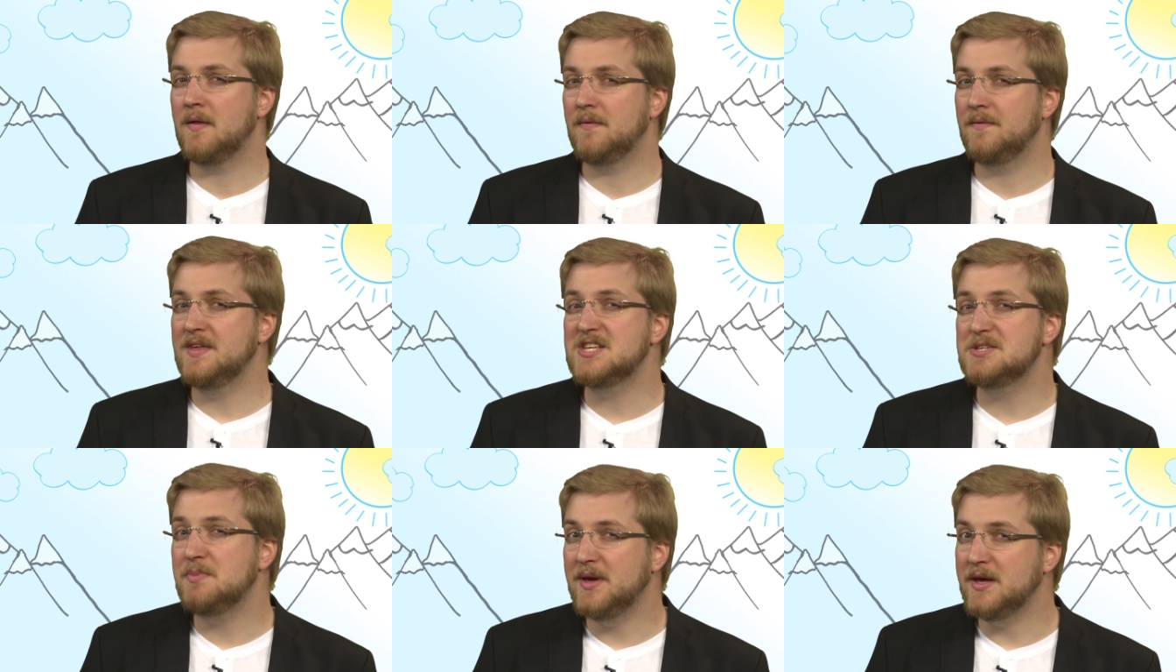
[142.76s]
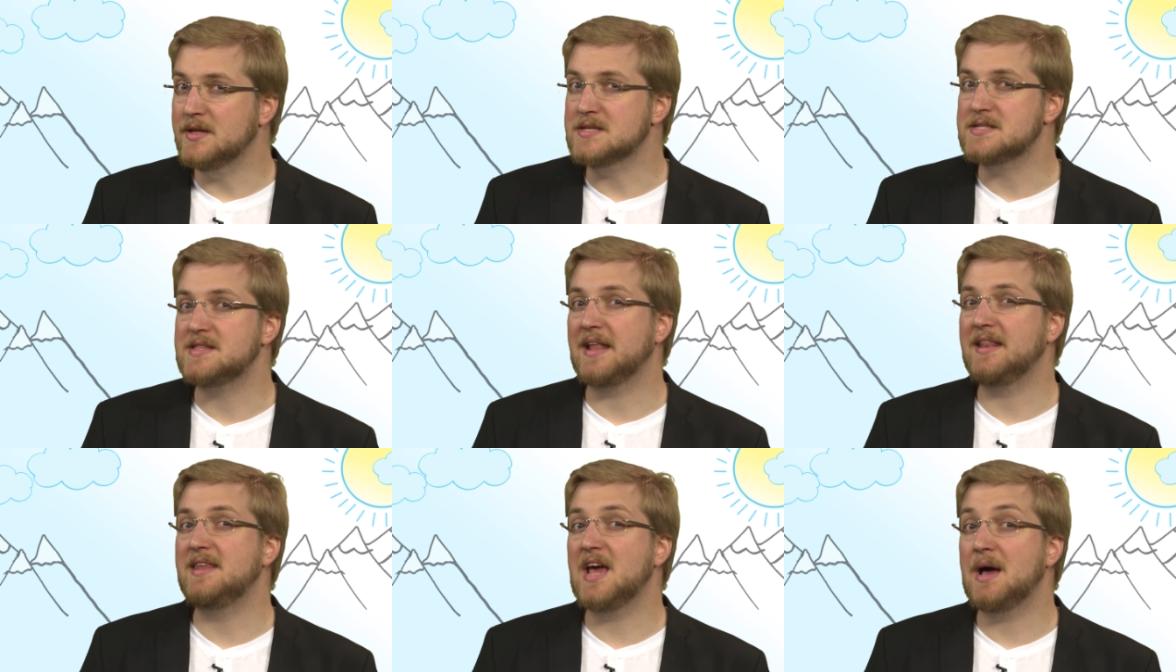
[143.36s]
This means
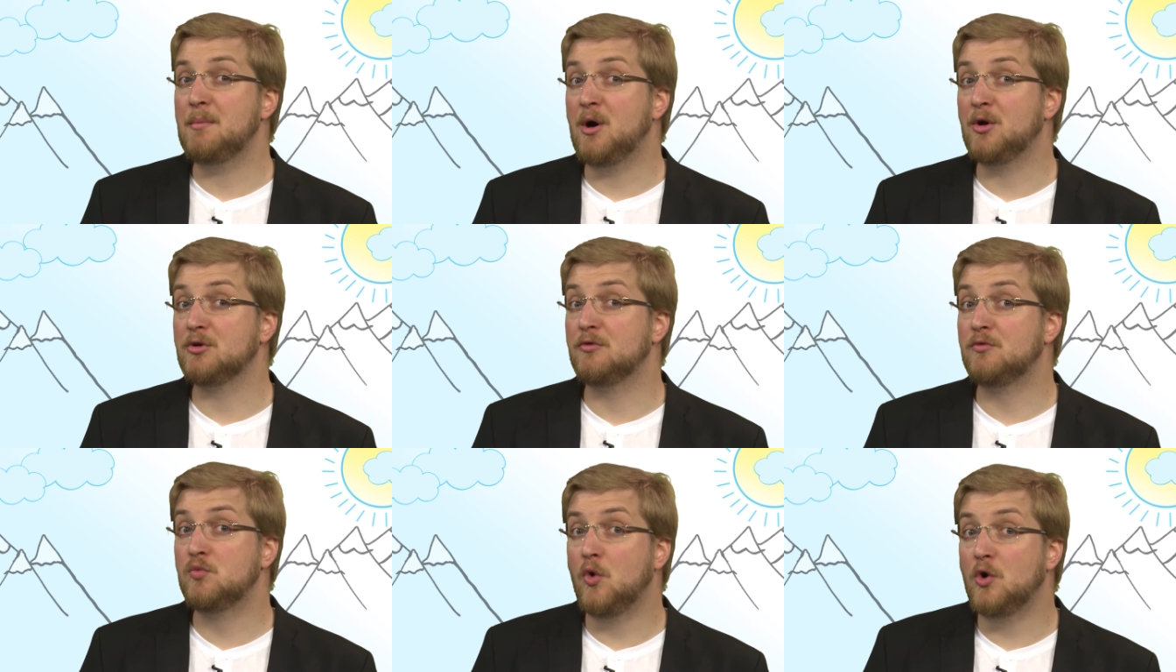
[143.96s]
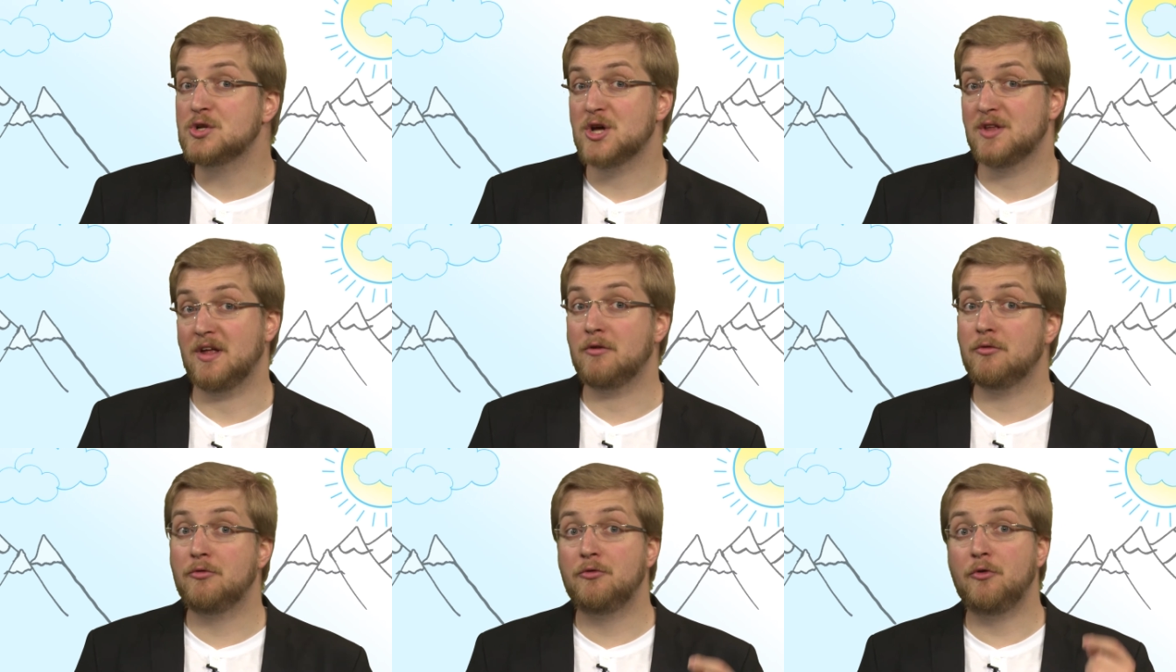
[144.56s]
that the amount of water
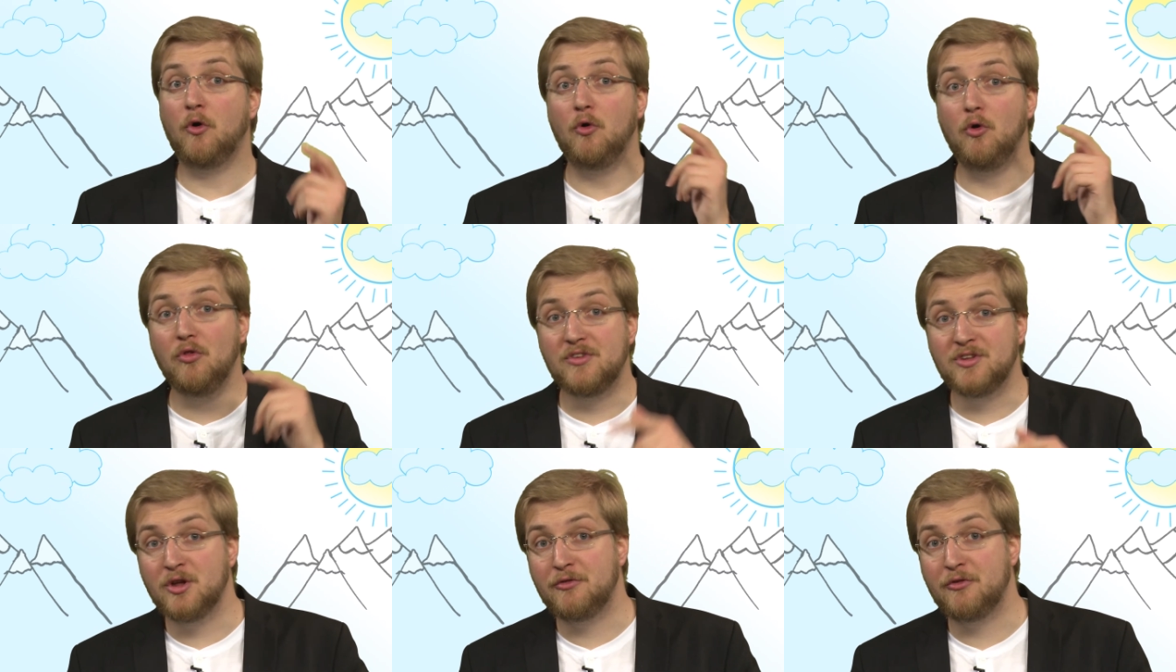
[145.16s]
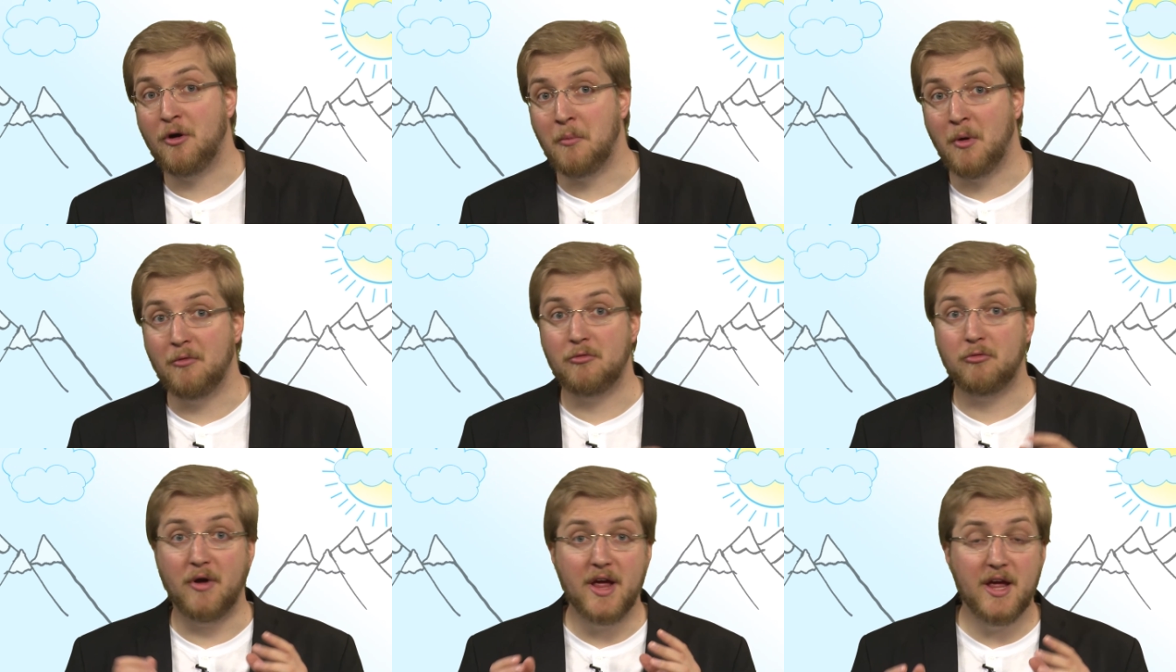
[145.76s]
that falls in the form
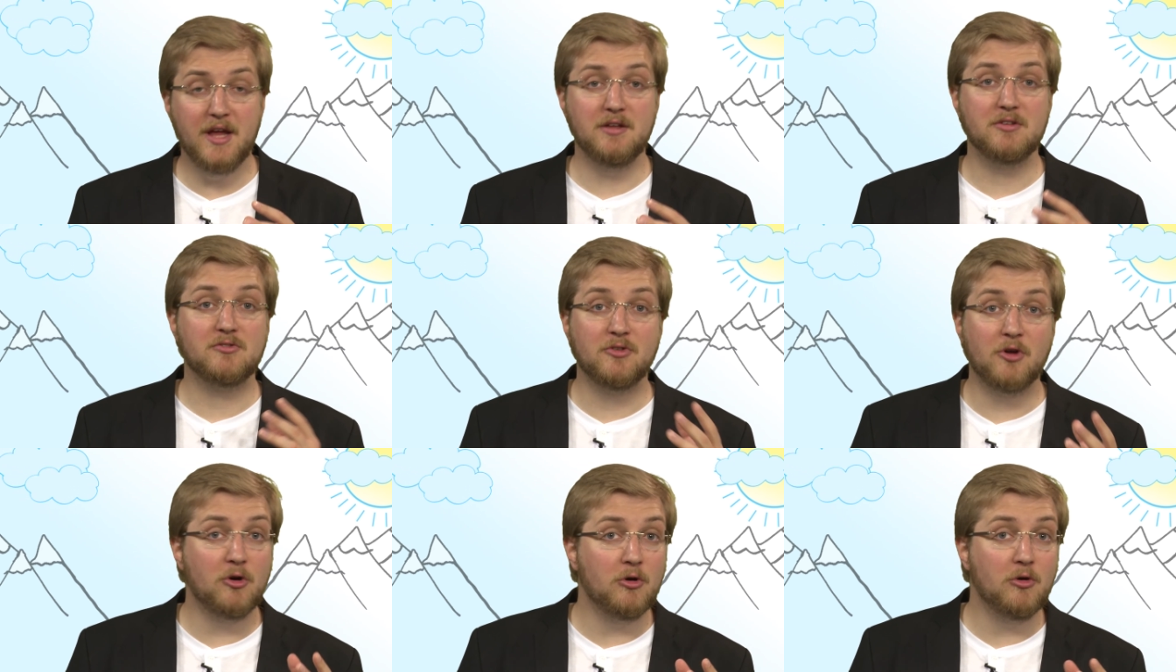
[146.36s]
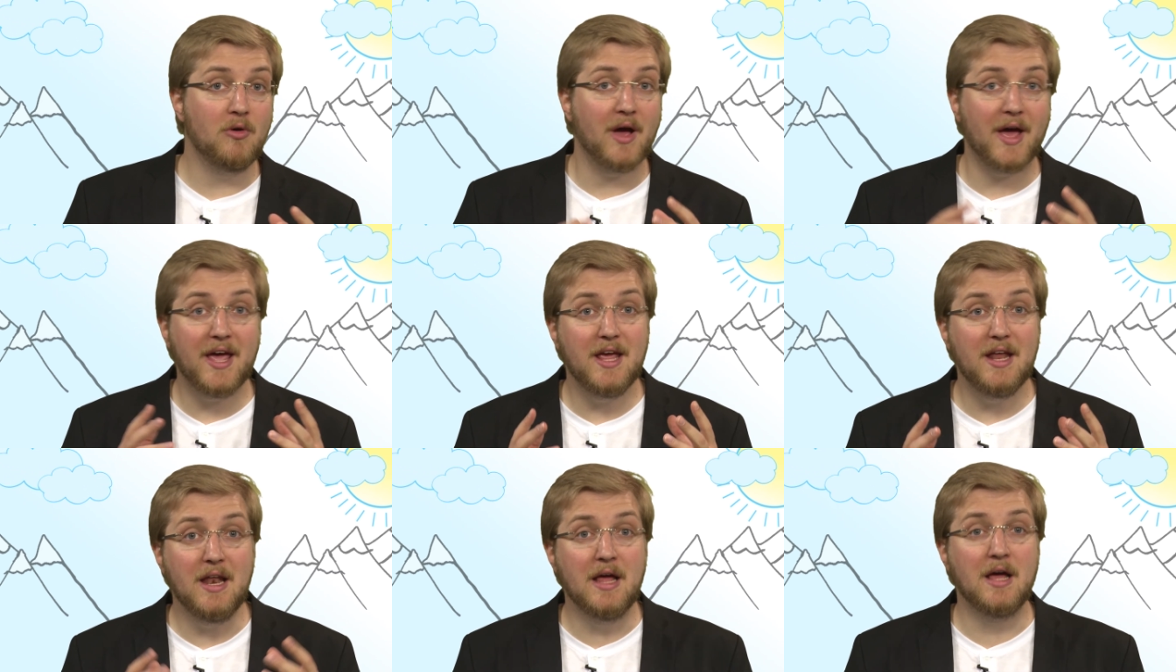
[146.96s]
of rain, snow,
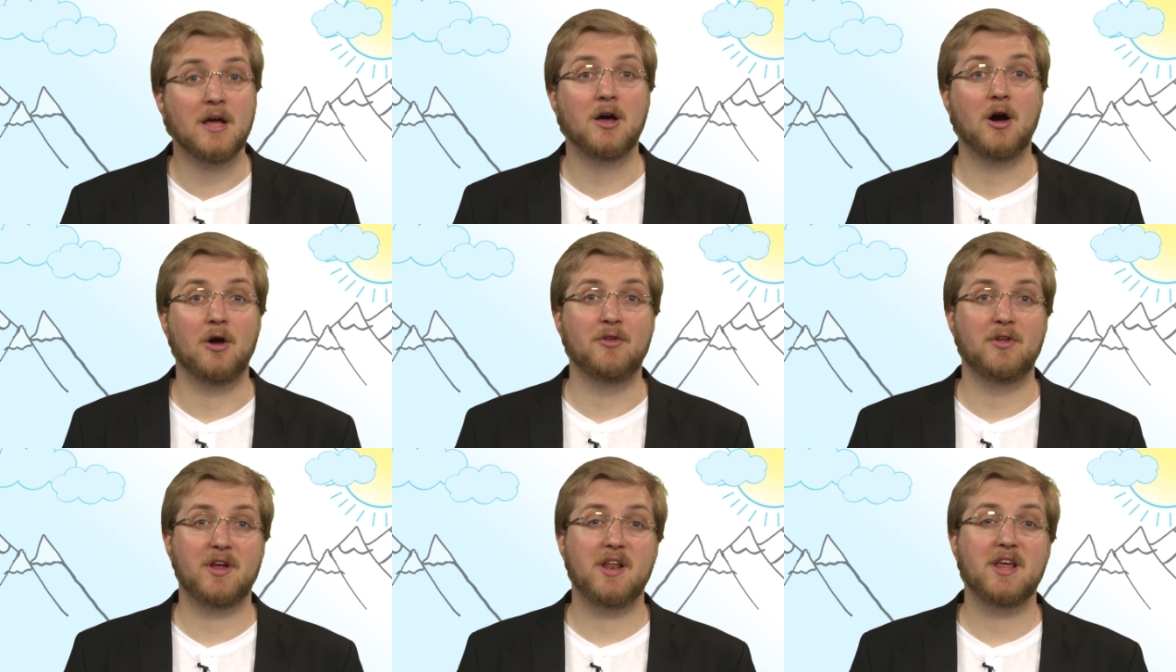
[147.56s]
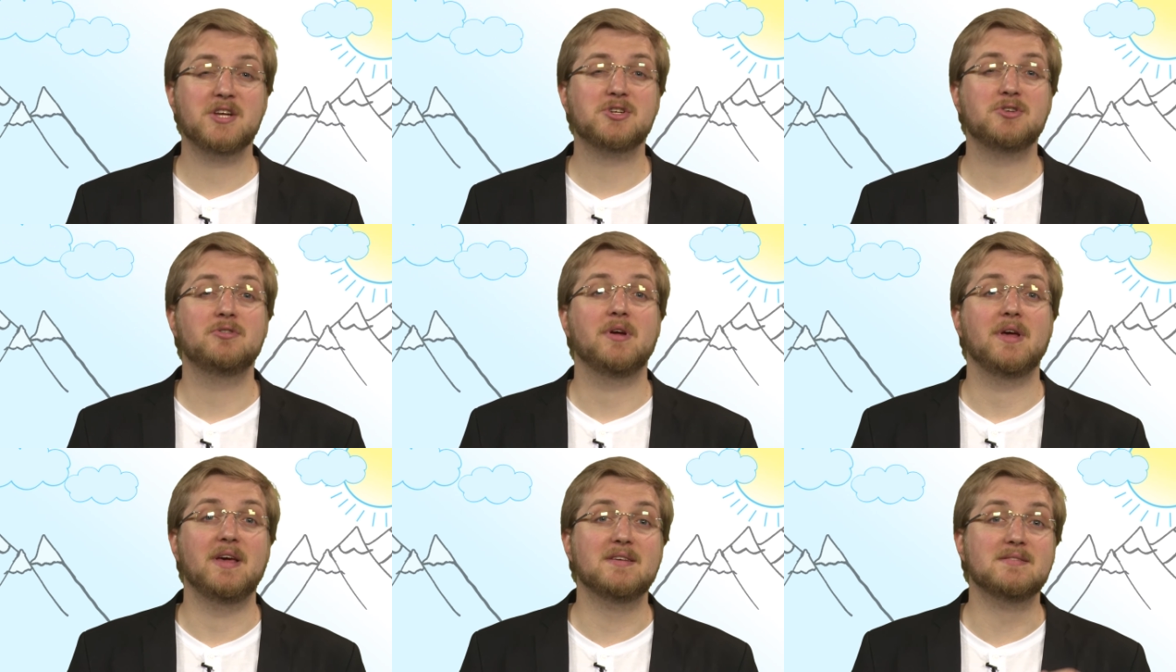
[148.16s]
hail on the
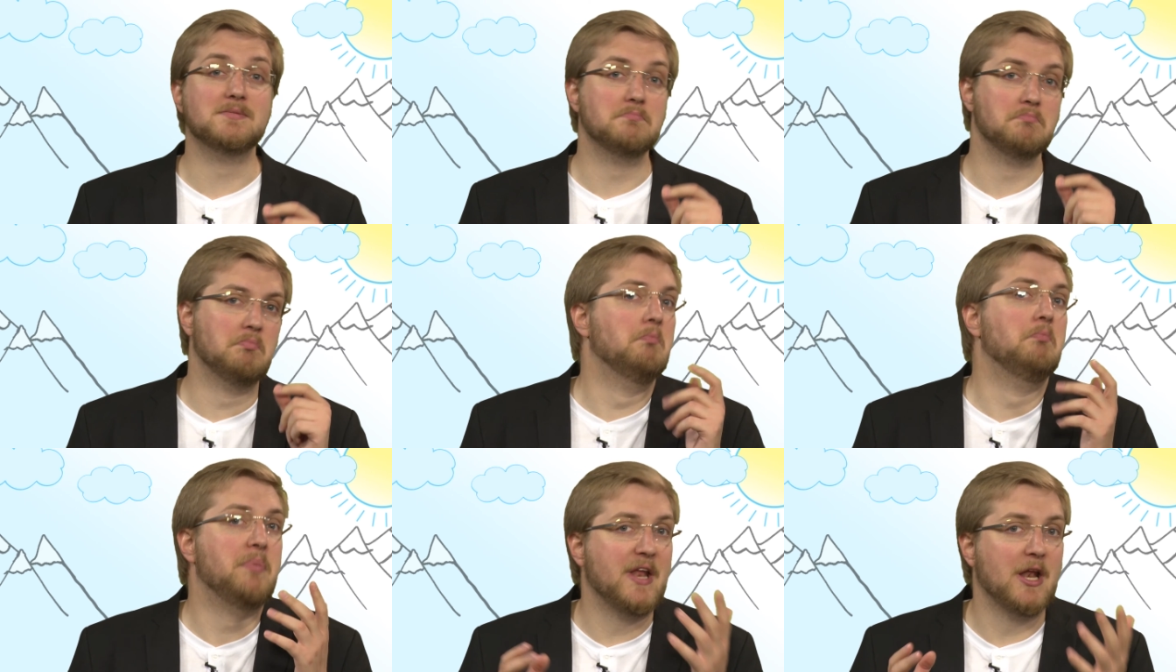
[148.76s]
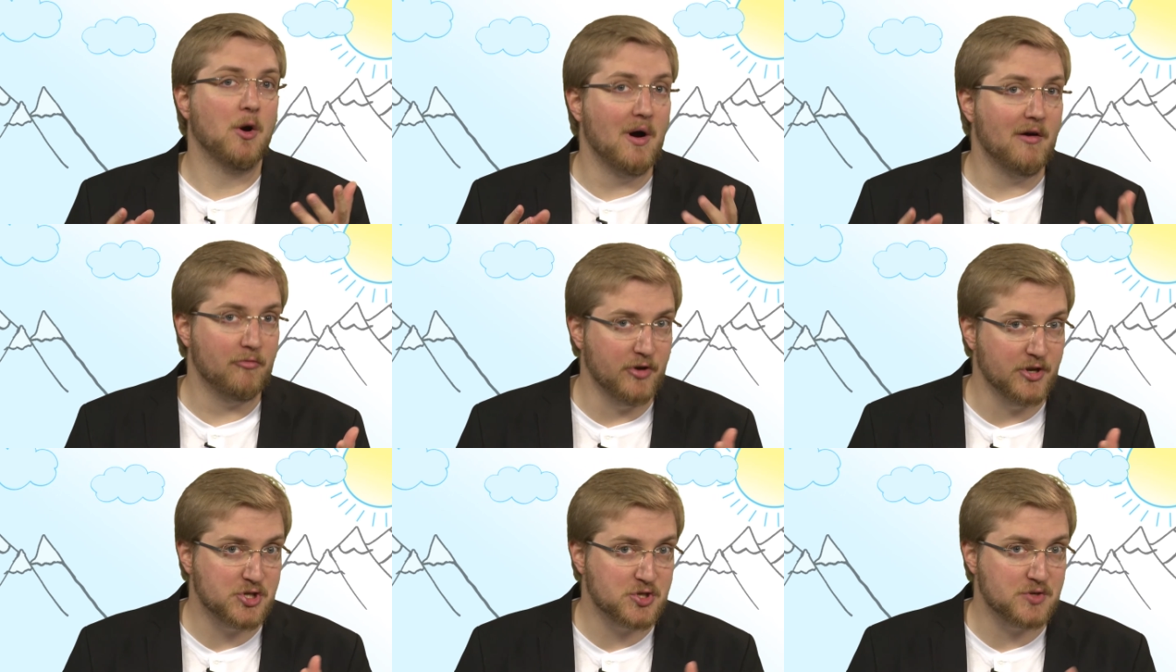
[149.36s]
glacier is below
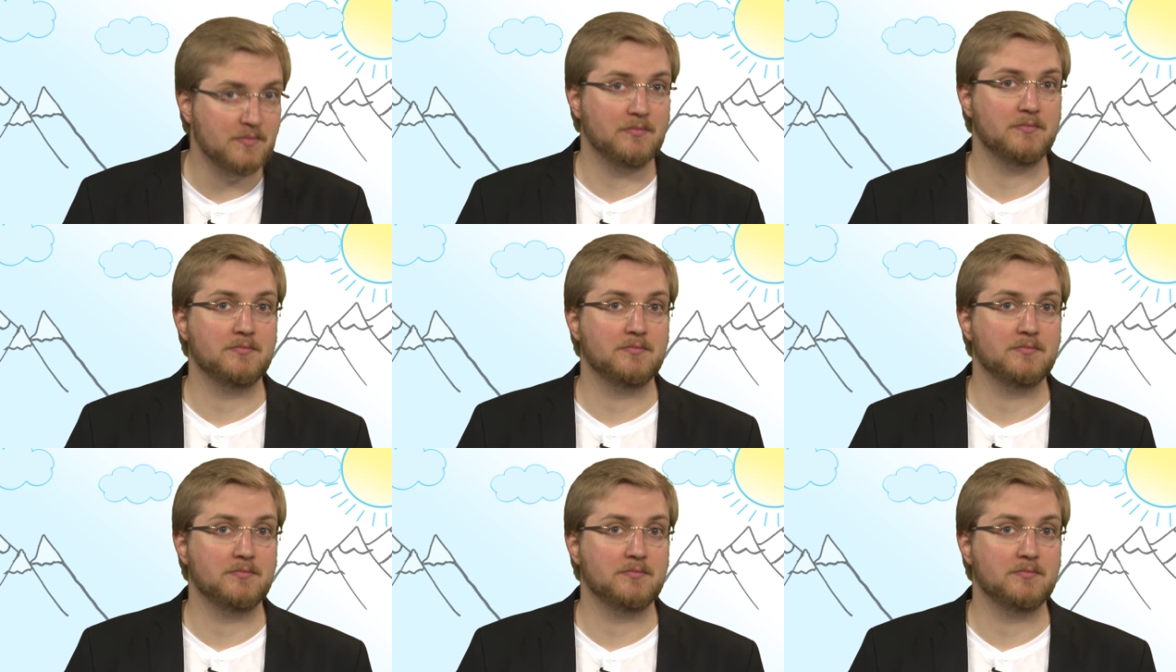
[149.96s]
average.